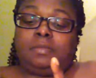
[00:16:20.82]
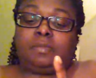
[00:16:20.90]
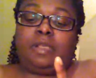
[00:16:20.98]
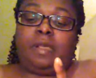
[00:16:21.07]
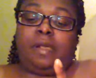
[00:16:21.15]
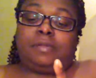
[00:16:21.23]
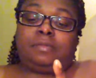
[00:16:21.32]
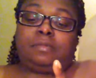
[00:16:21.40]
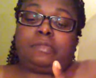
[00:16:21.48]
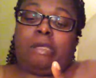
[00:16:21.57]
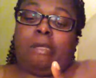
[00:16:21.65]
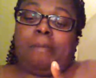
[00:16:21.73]
yeah,
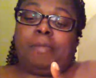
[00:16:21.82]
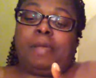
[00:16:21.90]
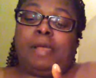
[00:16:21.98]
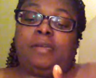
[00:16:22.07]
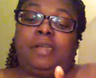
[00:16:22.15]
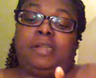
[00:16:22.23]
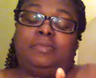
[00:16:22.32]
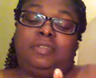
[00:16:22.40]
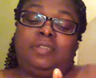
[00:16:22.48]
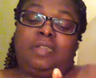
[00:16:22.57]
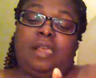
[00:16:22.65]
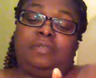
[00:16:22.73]
I remember my granny
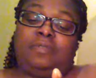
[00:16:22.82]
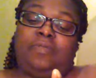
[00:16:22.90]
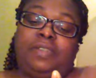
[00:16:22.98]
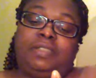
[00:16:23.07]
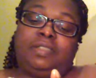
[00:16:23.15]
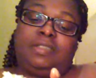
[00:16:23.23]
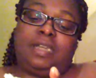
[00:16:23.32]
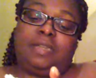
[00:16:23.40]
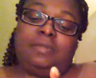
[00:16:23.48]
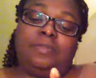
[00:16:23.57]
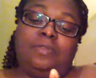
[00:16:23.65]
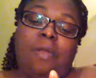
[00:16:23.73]
used to have some funny
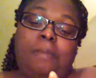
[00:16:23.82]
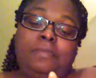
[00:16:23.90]
times.